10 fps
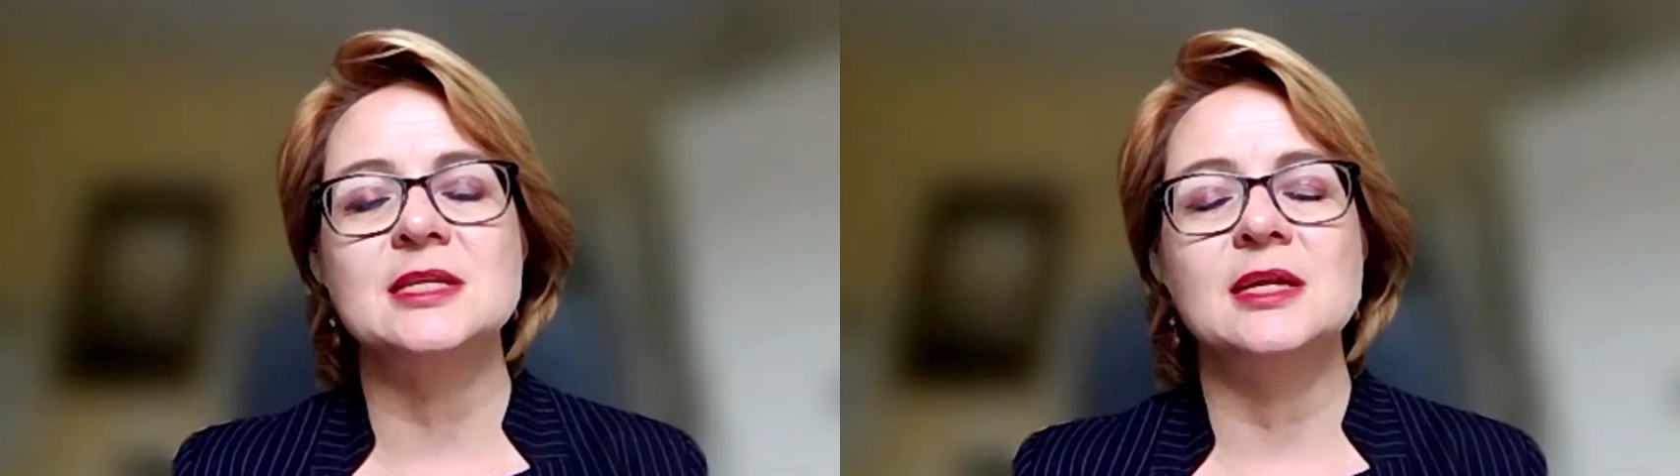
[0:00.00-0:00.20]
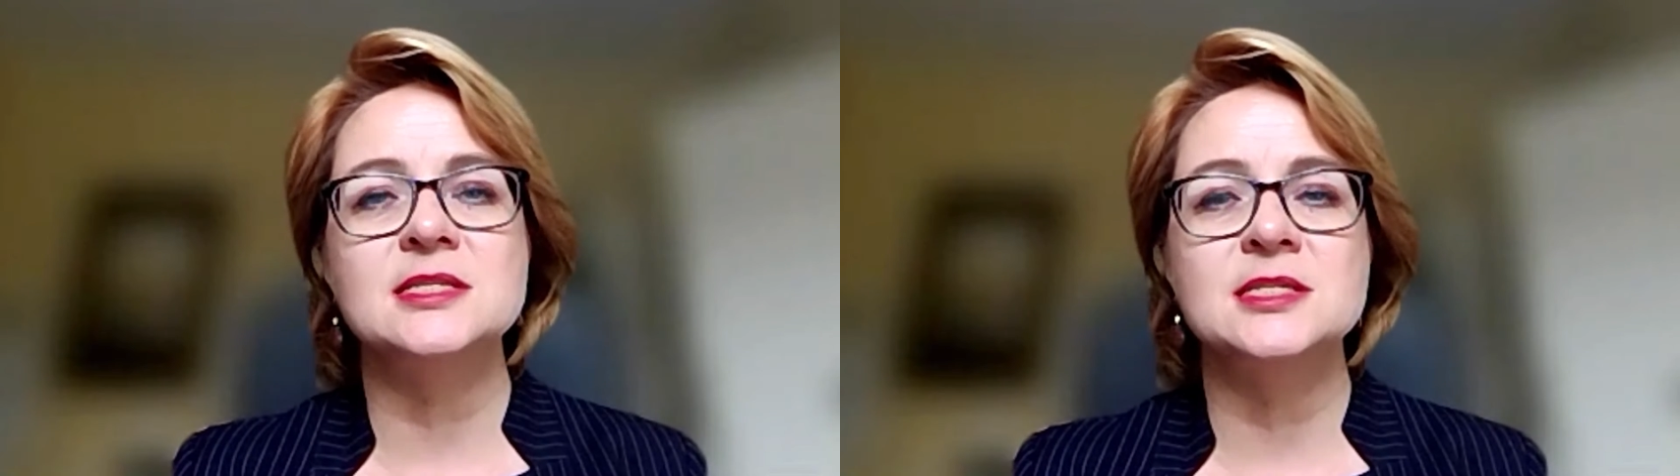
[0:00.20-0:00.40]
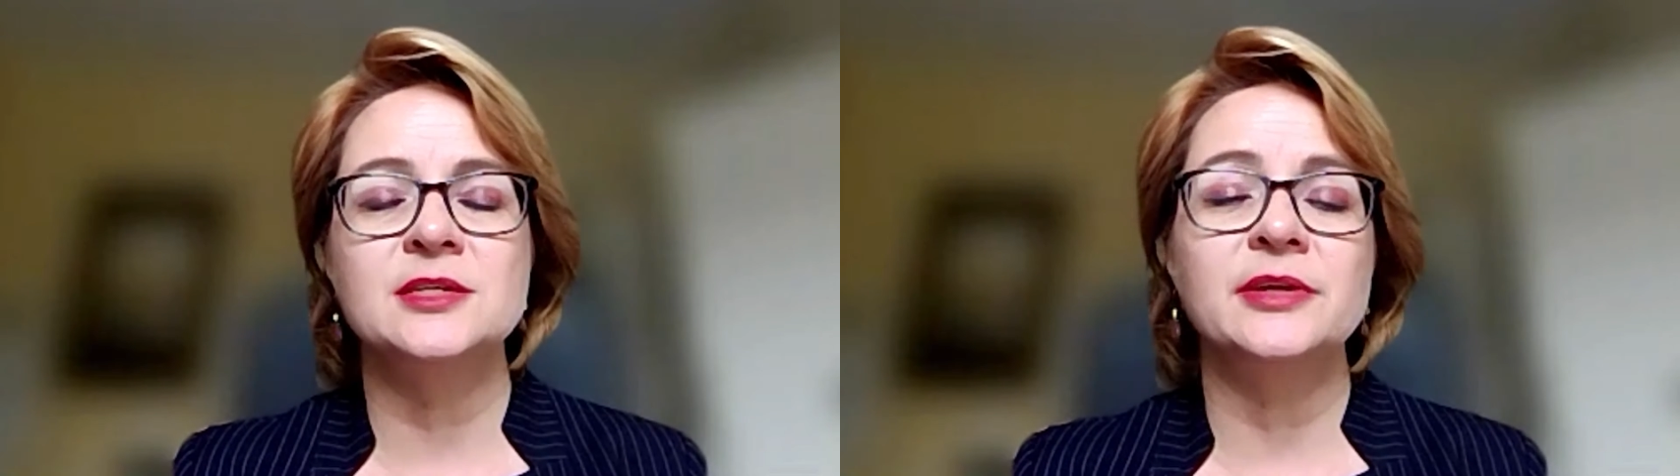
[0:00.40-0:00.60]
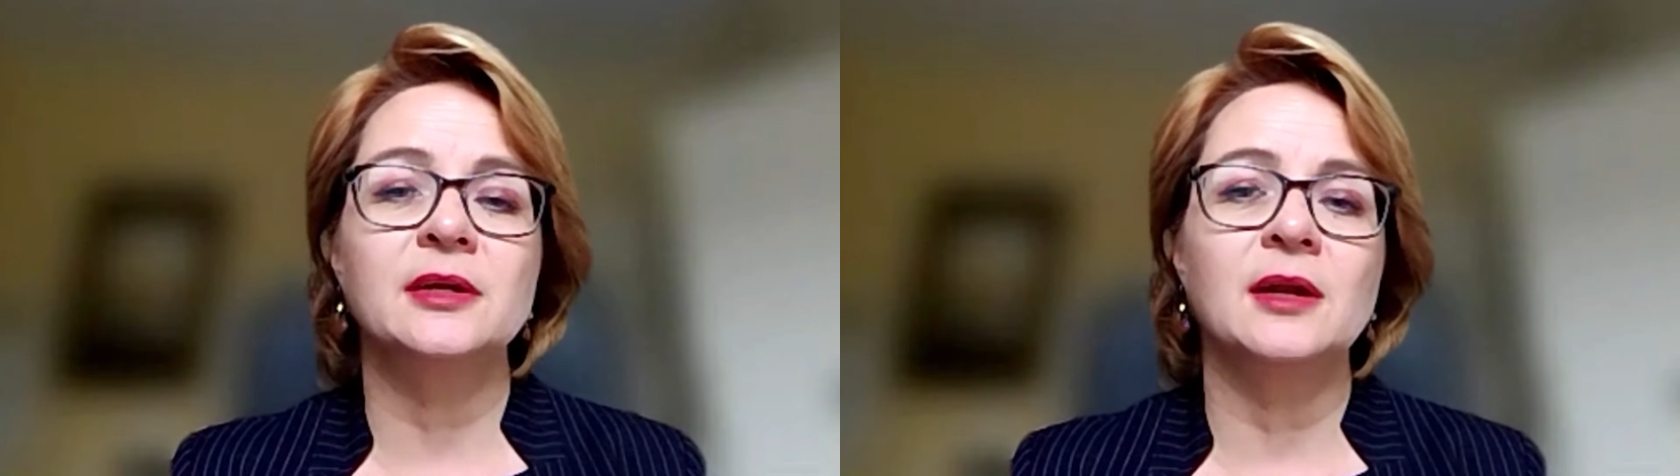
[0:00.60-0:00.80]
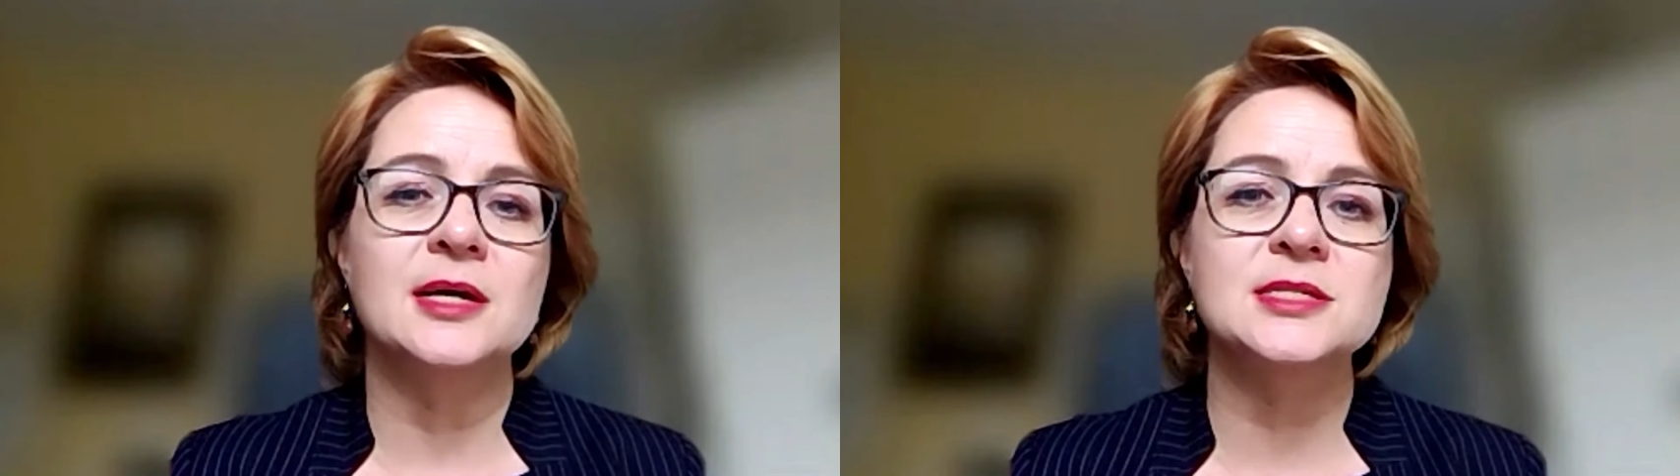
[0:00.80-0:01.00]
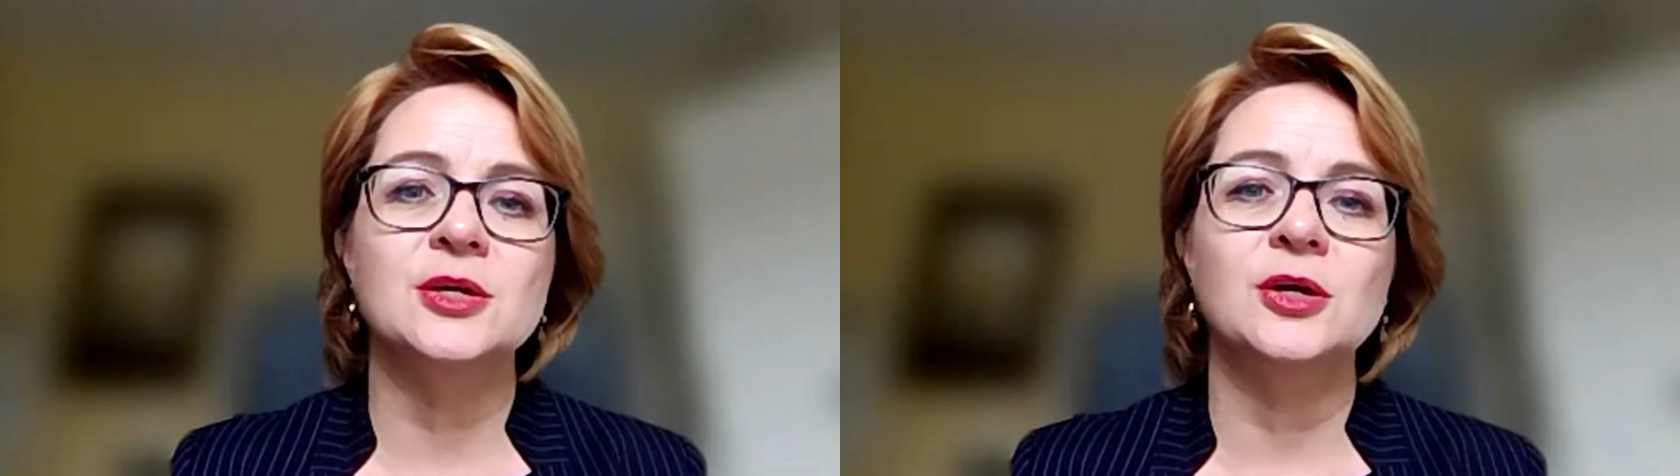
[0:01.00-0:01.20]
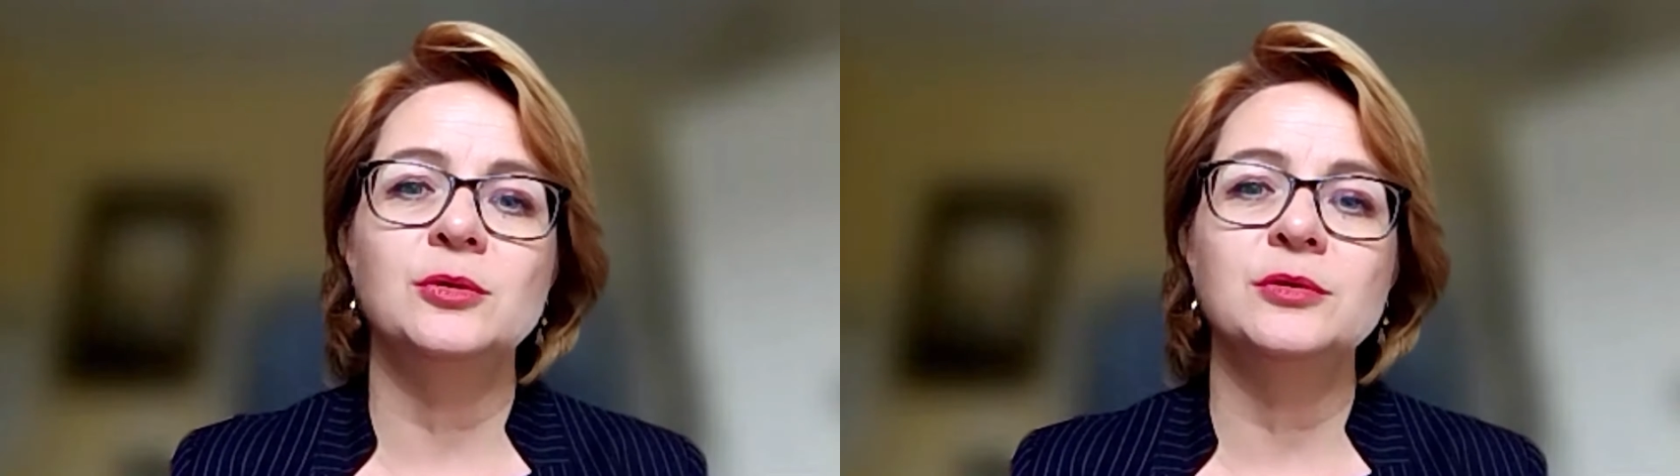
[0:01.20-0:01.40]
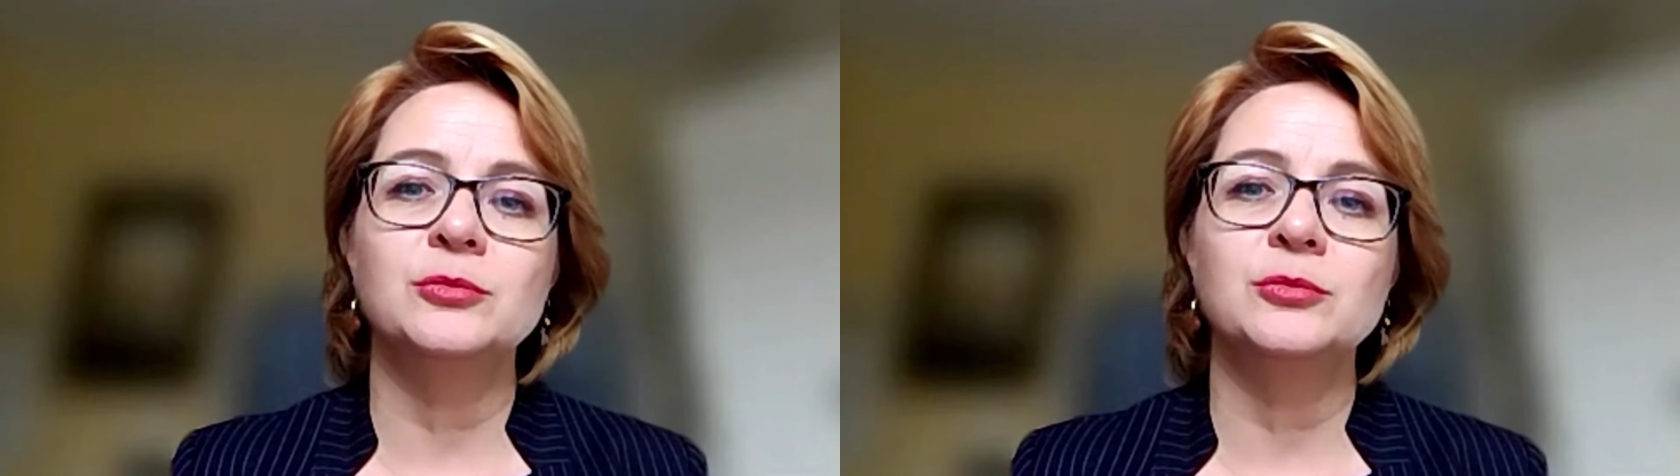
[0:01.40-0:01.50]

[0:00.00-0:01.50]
last year in Glasgow,